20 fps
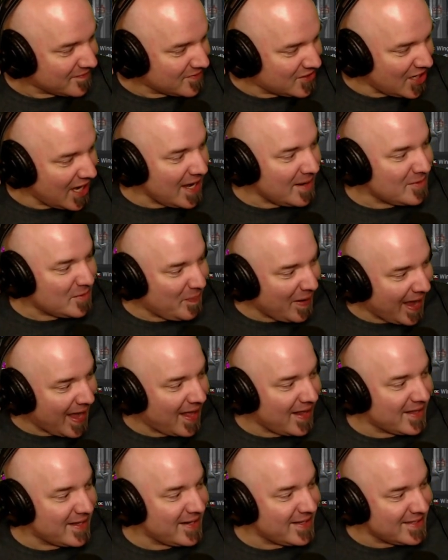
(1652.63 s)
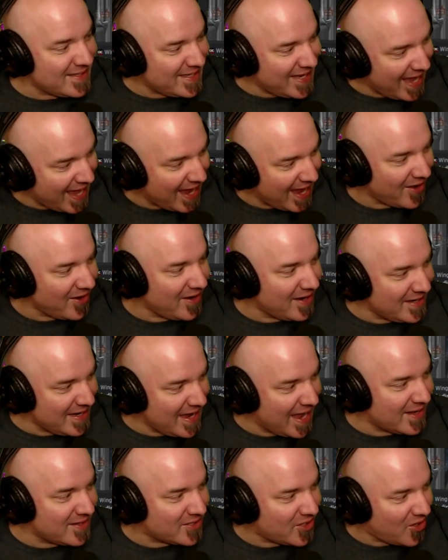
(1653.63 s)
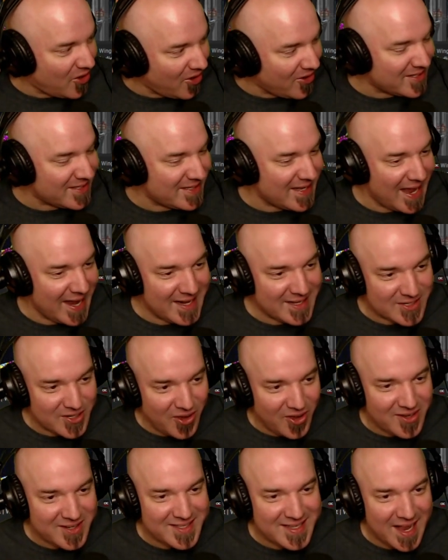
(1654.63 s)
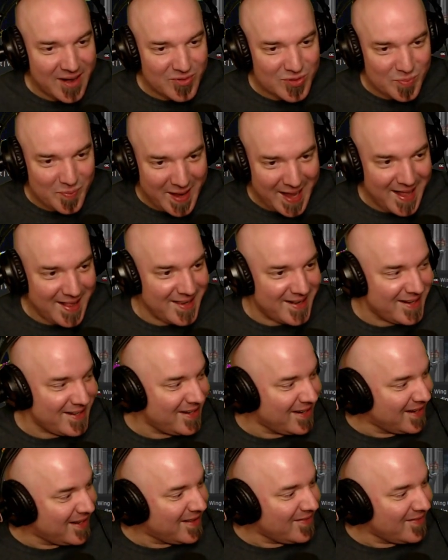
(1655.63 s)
James Paladin Taggart. Yeah, his call sign was Paladin.